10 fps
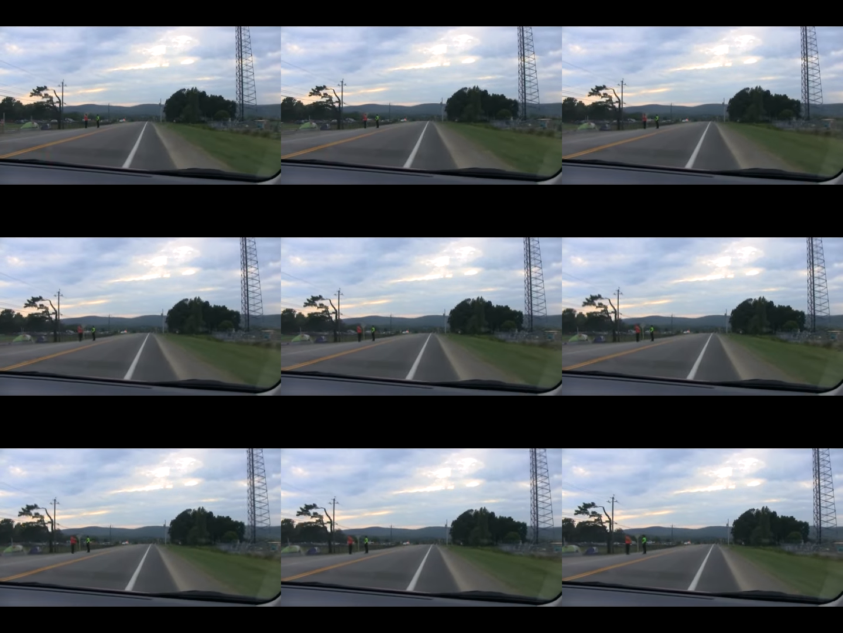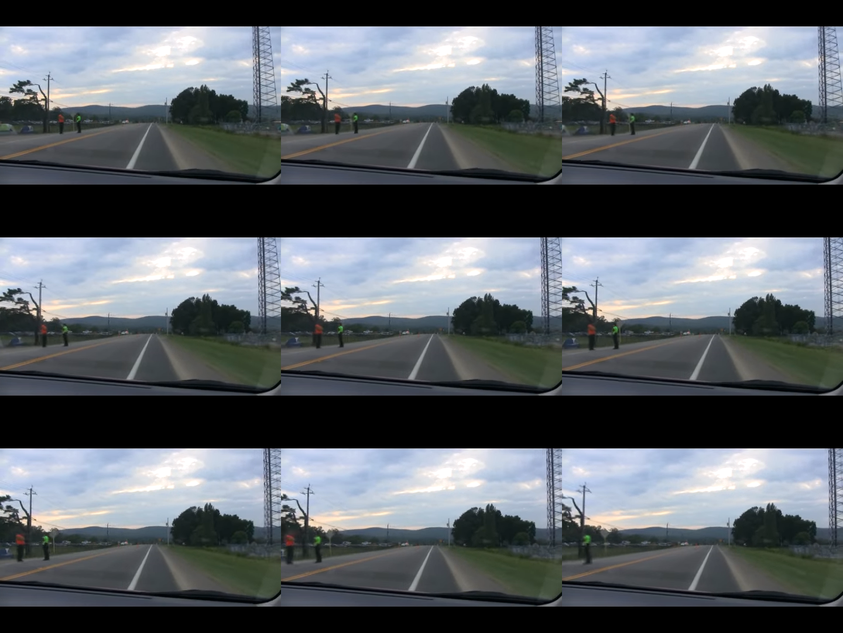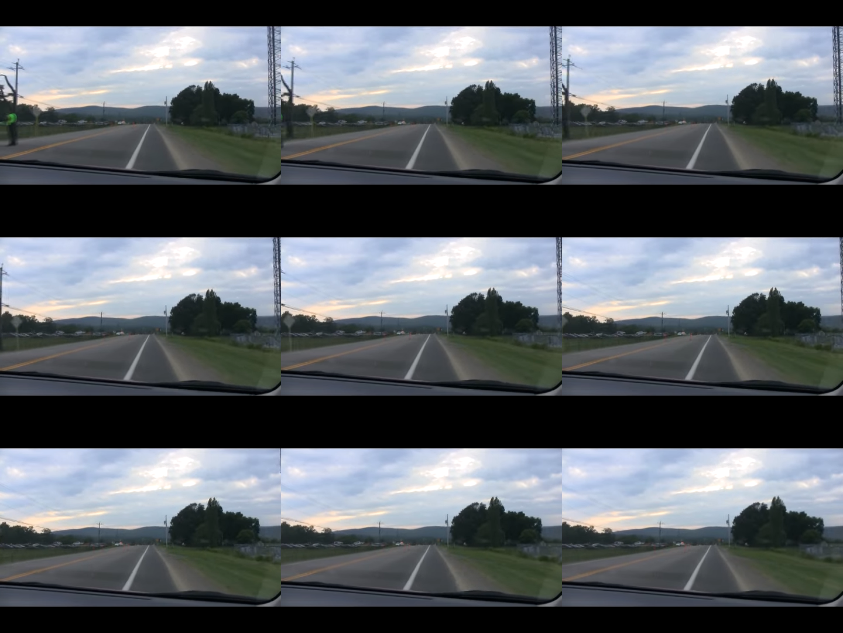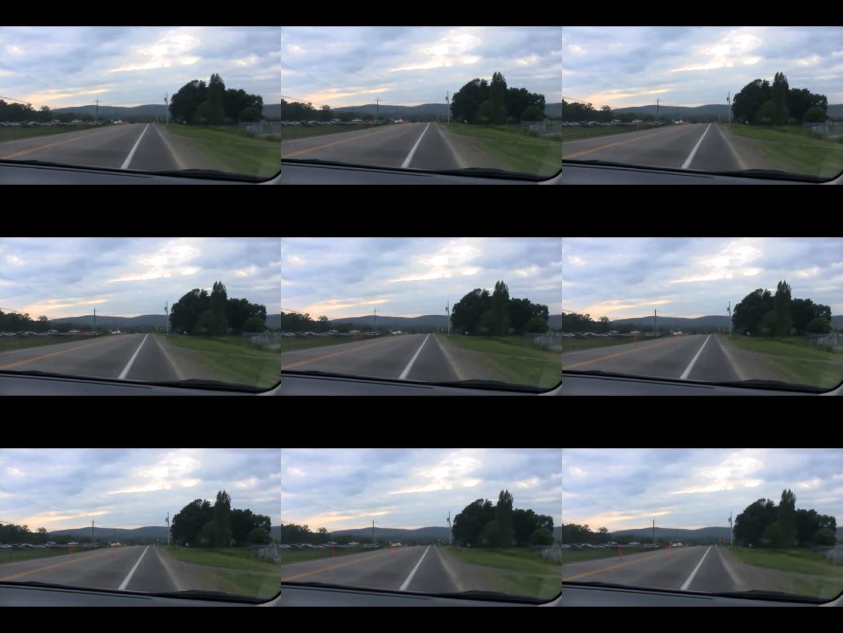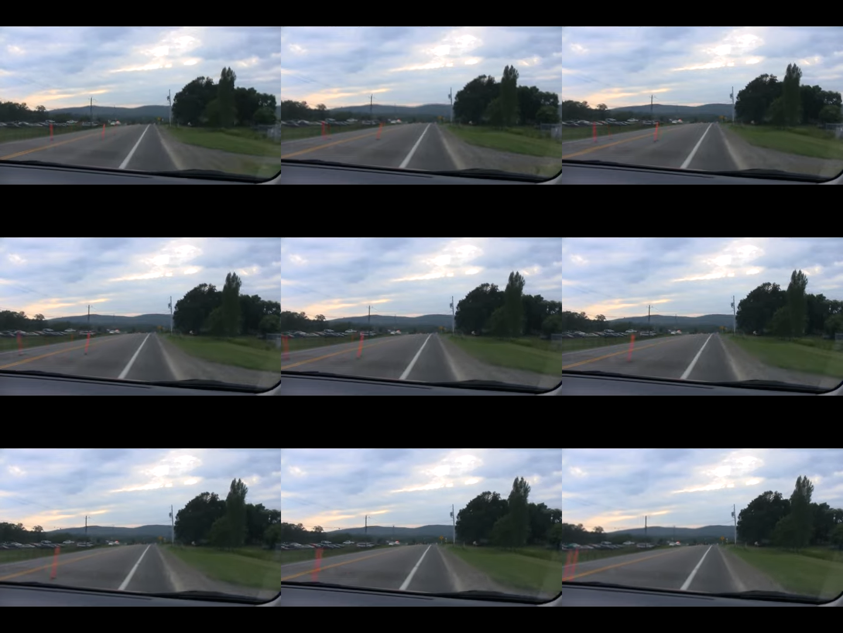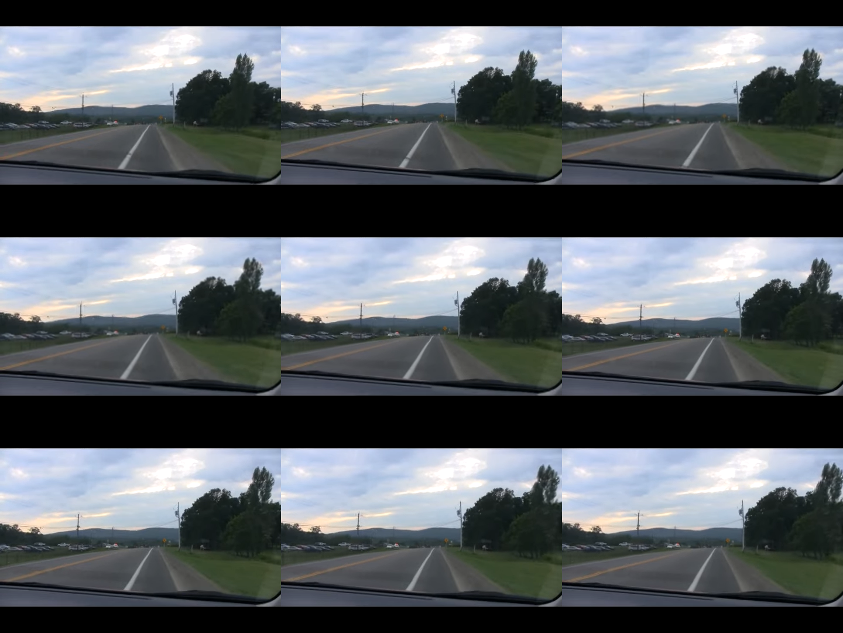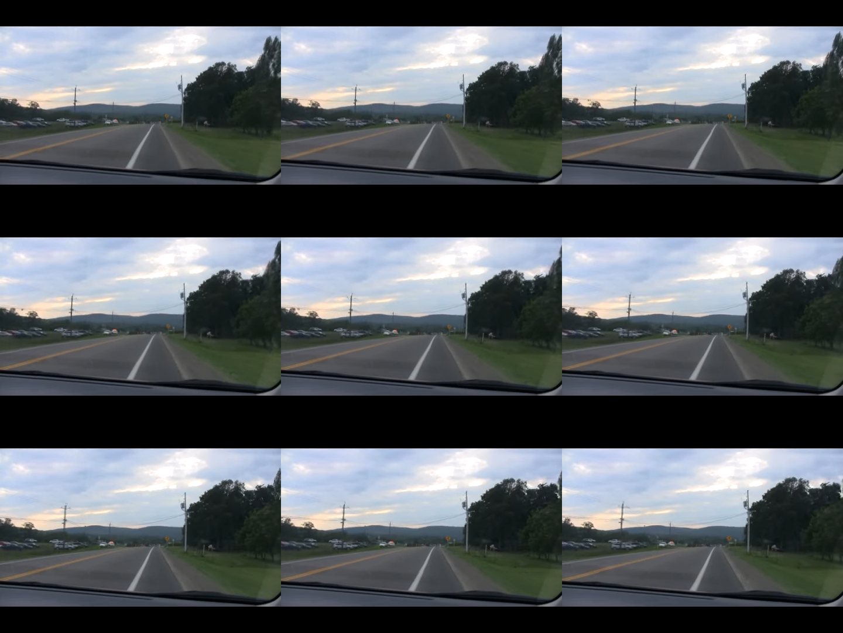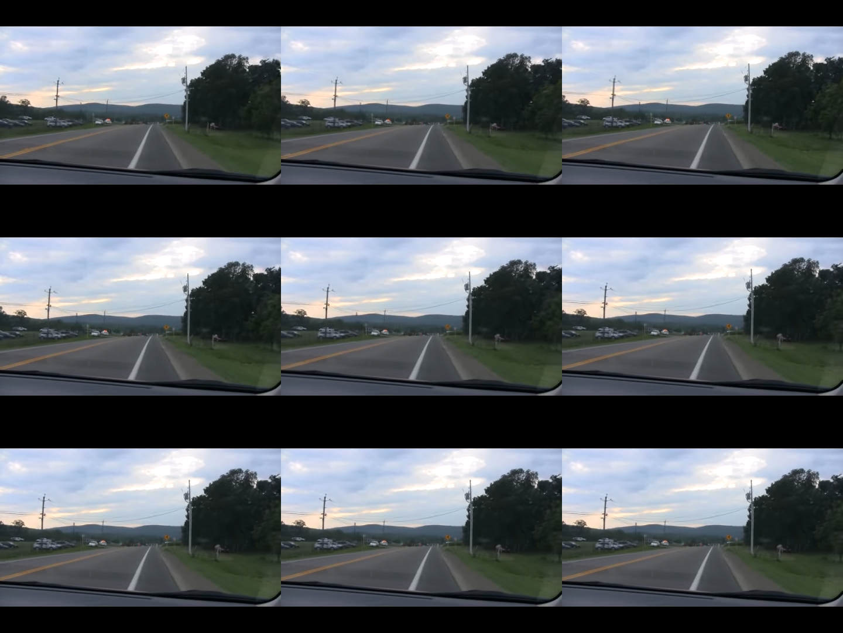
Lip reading: [unreadable: no face in view]